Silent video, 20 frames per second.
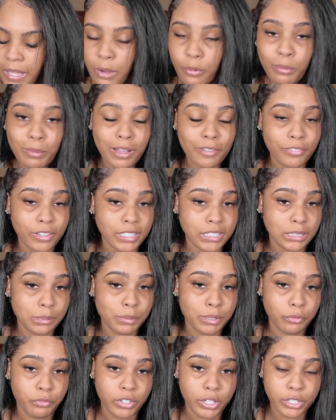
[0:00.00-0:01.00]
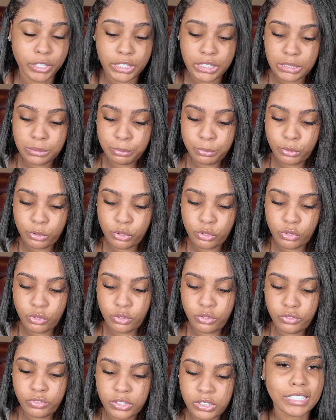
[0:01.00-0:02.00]
I want my face to be very
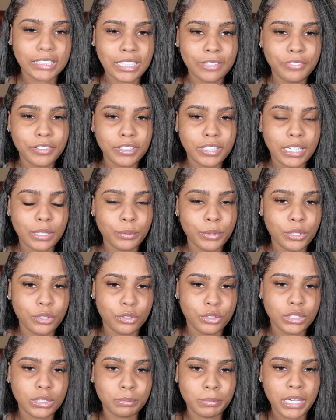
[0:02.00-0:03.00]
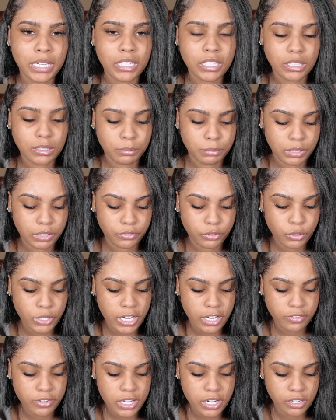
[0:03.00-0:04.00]
smooth because I feel like when you use makeup, if you
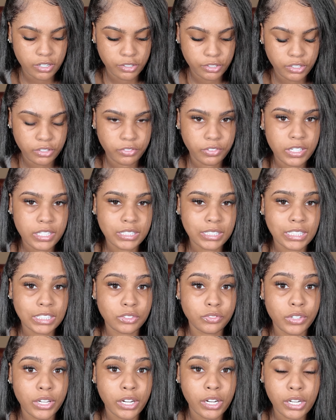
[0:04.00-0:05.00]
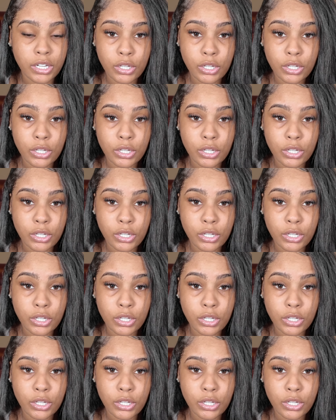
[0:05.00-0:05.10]
have hair on your face, it's very